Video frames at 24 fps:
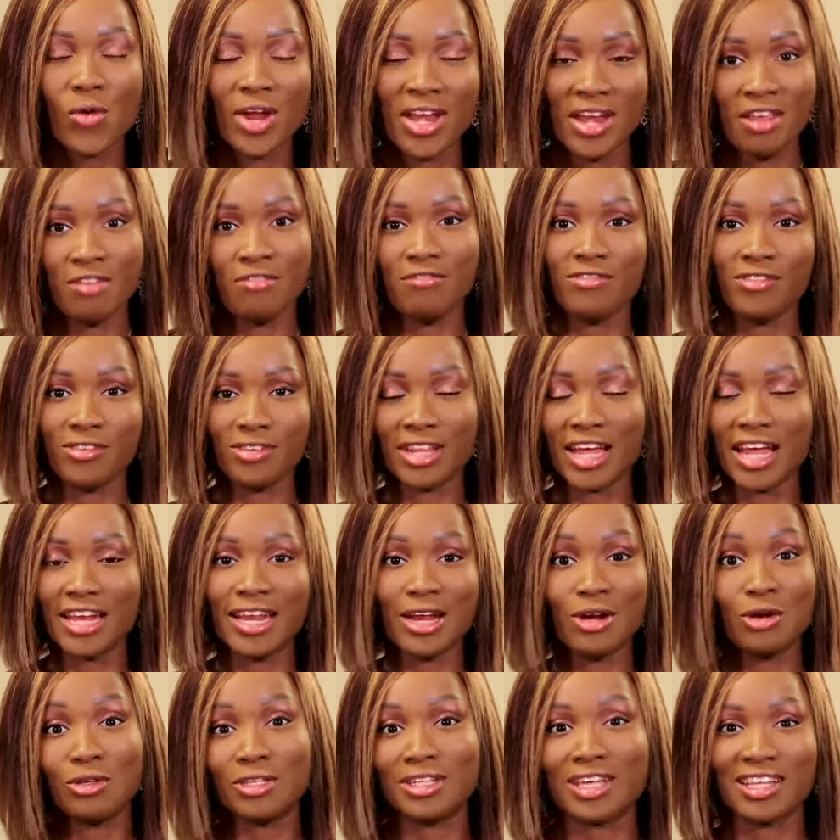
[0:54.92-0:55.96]
when they feel that
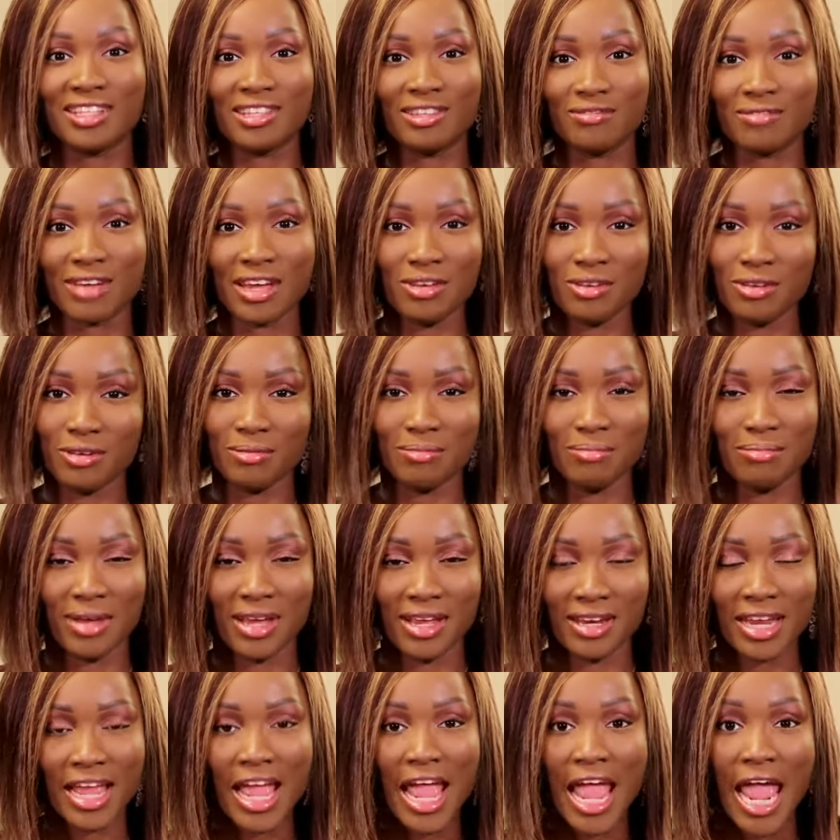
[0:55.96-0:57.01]
they're not satisfying in
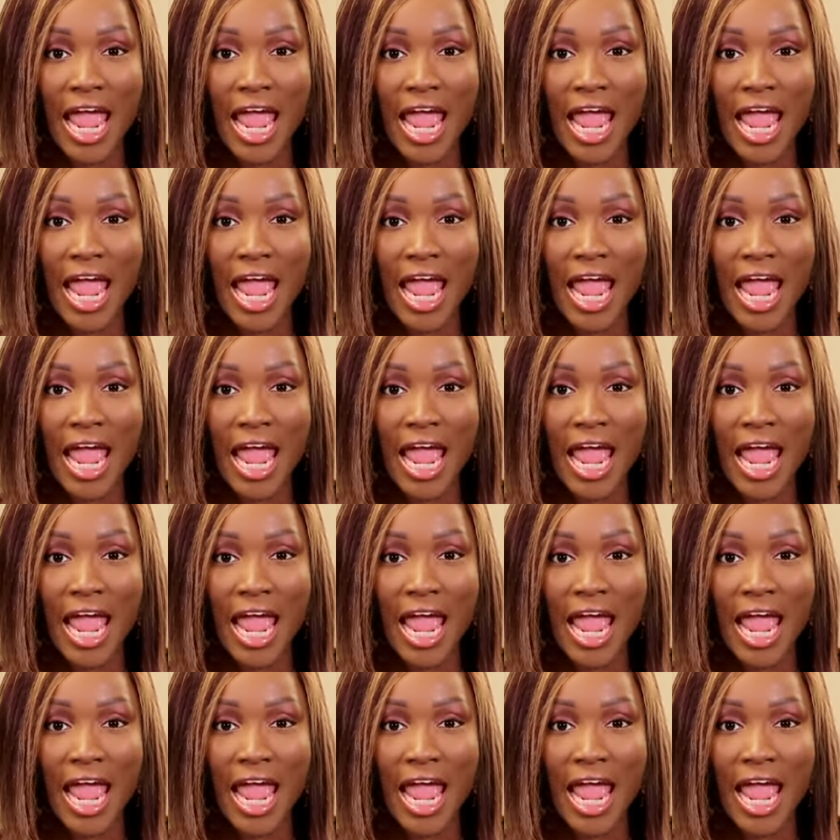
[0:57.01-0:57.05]
bed.